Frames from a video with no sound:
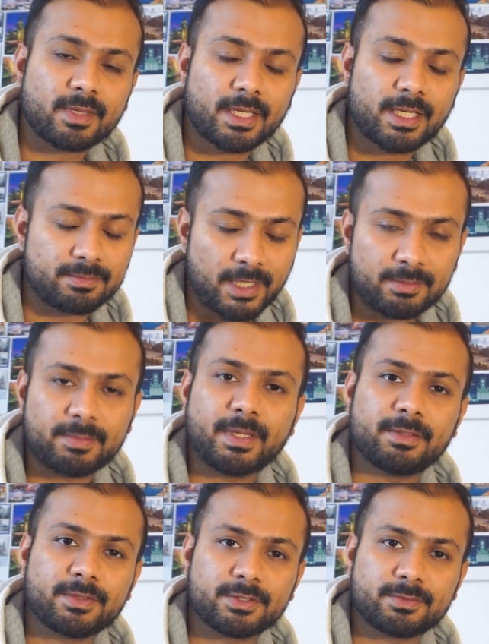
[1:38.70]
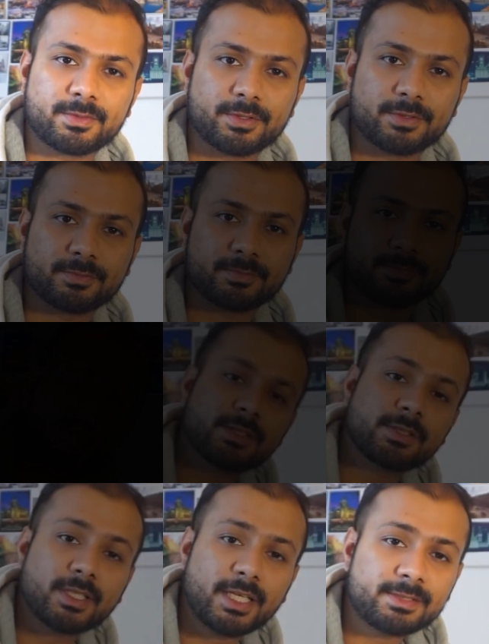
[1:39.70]
It might be beneficial for you.
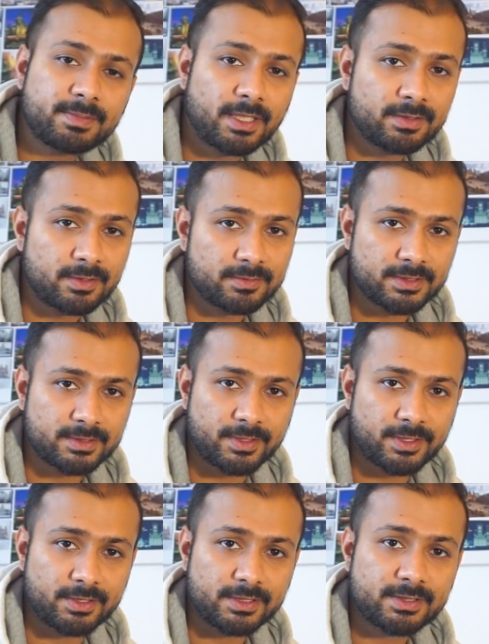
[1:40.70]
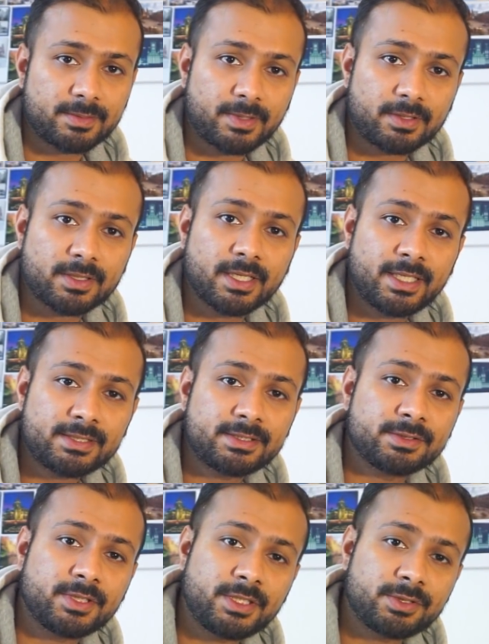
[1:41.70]
So the next part of this video is about things
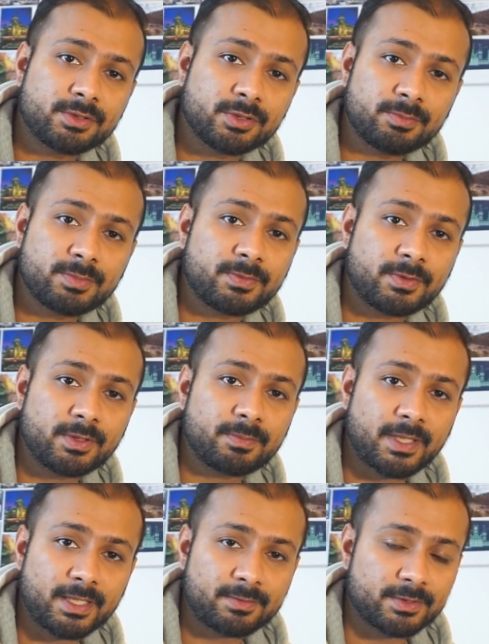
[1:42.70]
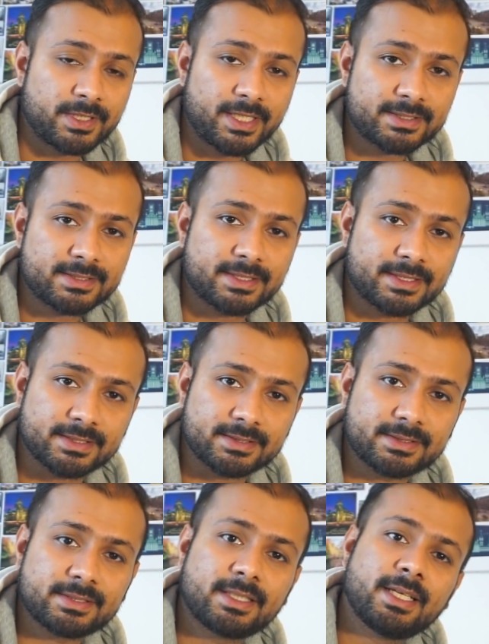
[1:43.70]
you need to know before applying for the tax
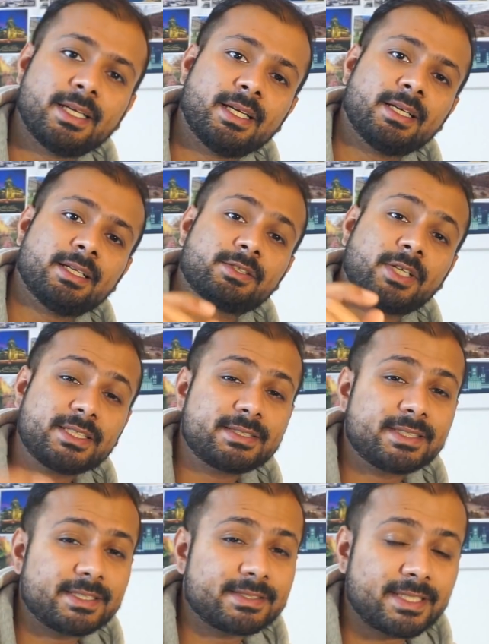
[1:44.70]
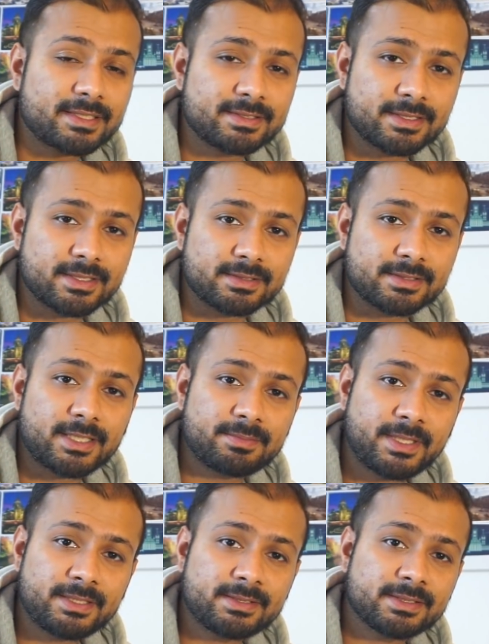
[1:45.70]
returns. So as it says tax return, that
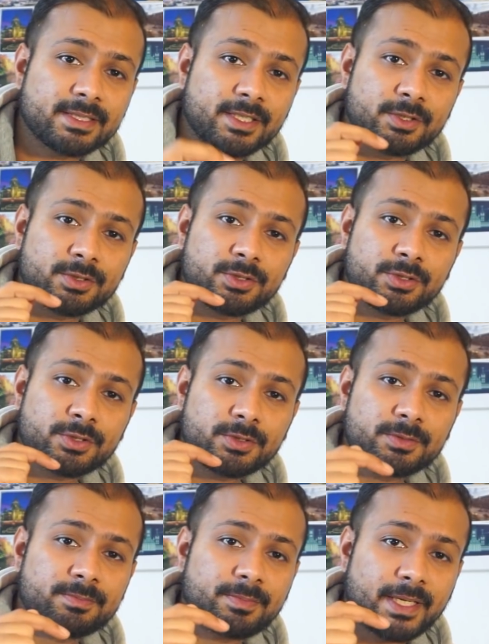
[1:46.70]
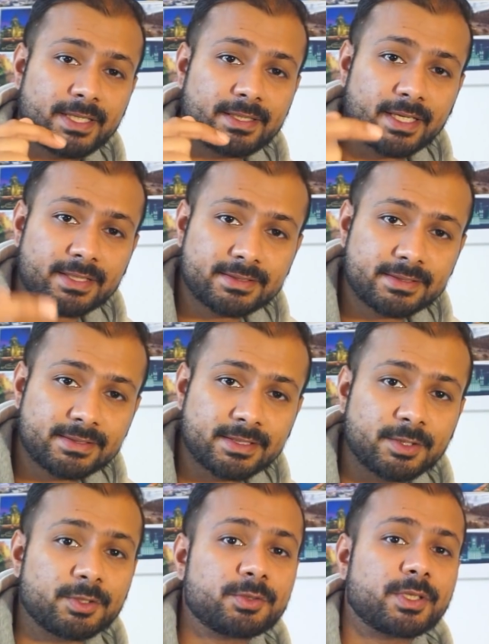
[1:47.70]
means you should pay taxes in
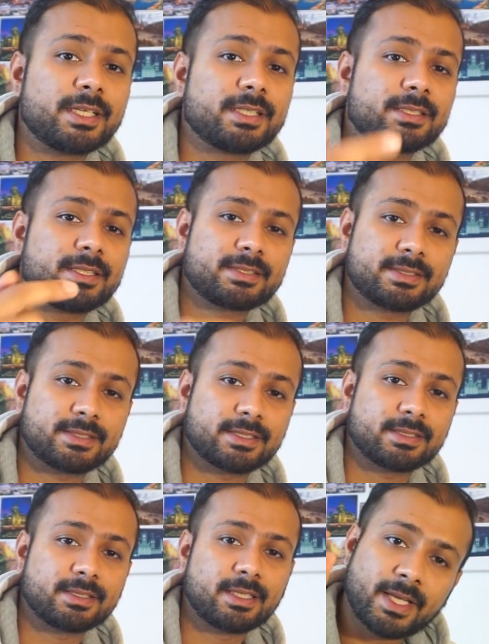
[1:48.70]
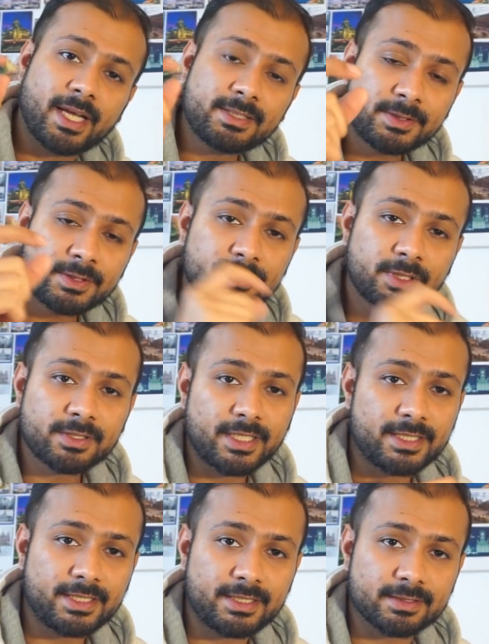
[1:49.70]
order to get the tax return. As per
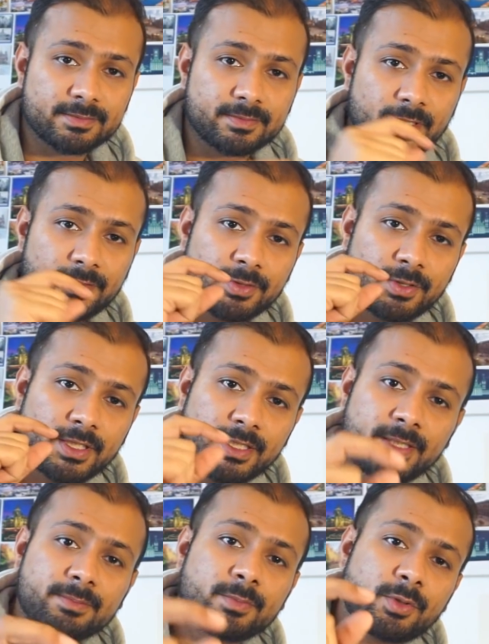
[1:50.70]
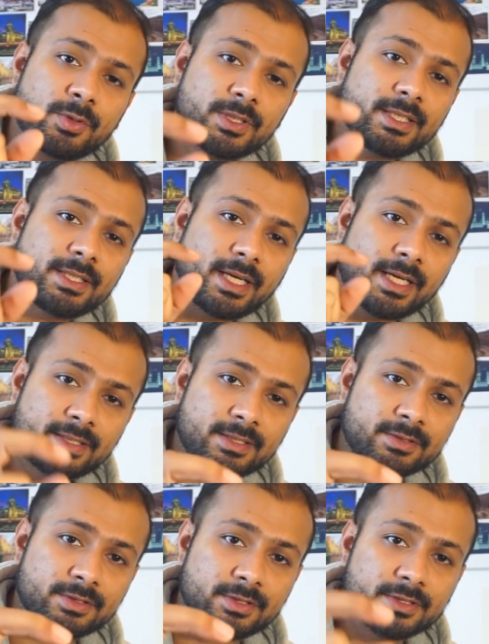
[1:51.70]
2018, if you're earning more than
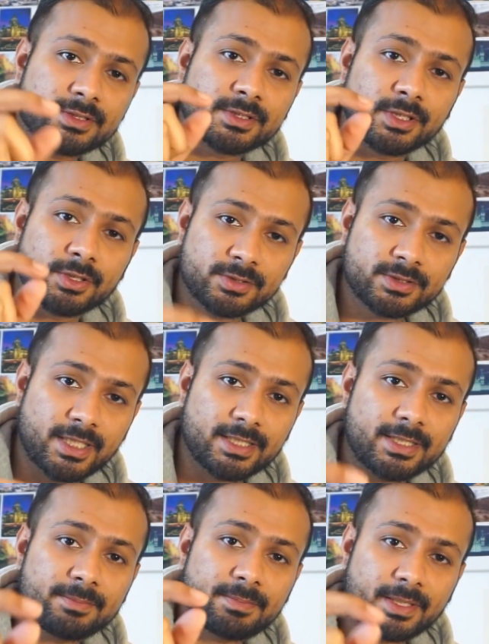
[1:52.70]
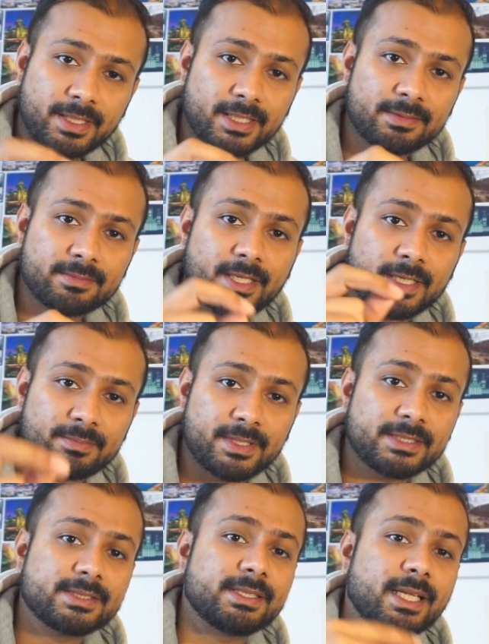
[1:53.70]
9,000 euros gross salary per annum, that
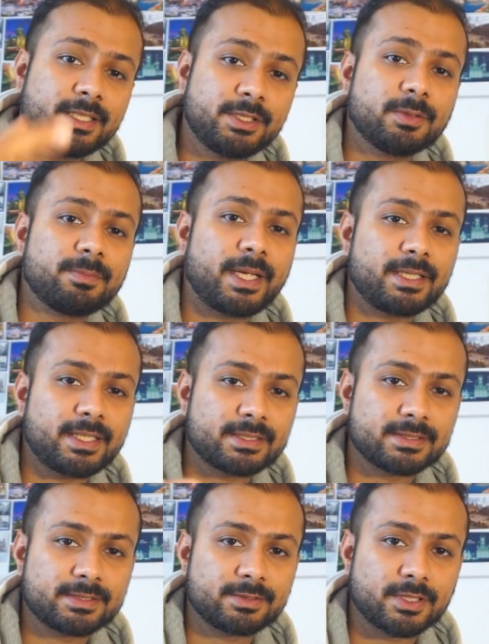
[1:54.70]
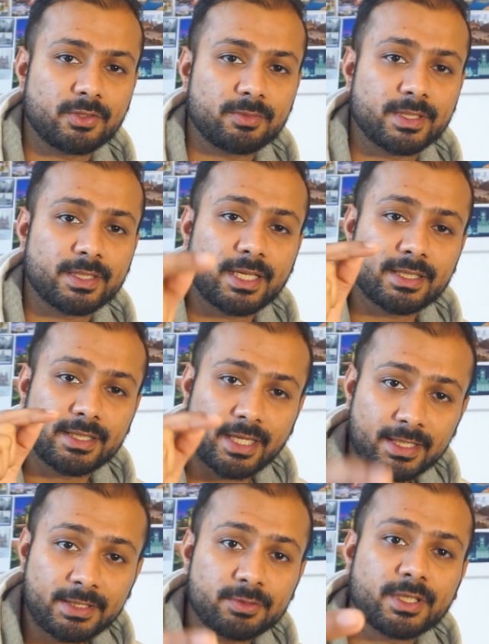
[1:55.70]
means then you are paying taxes to the government, and
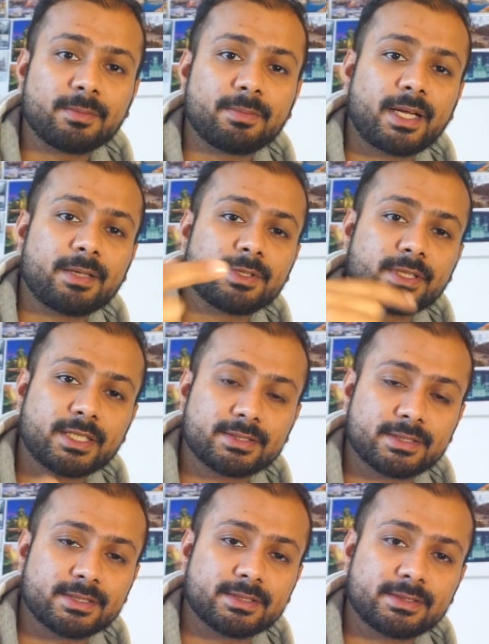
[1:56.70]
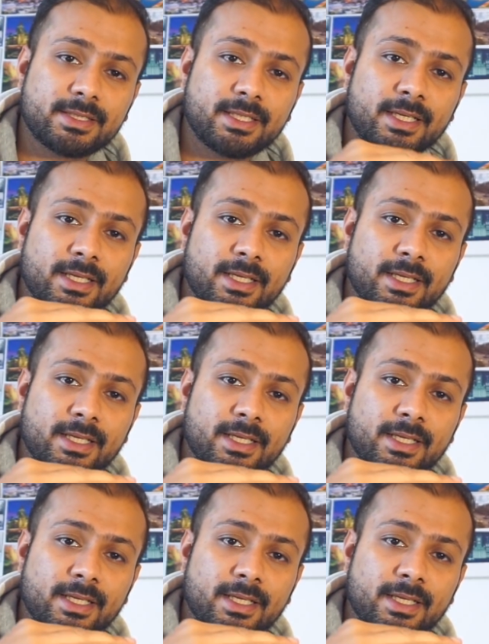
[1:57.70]
then you can apply for the tax returns.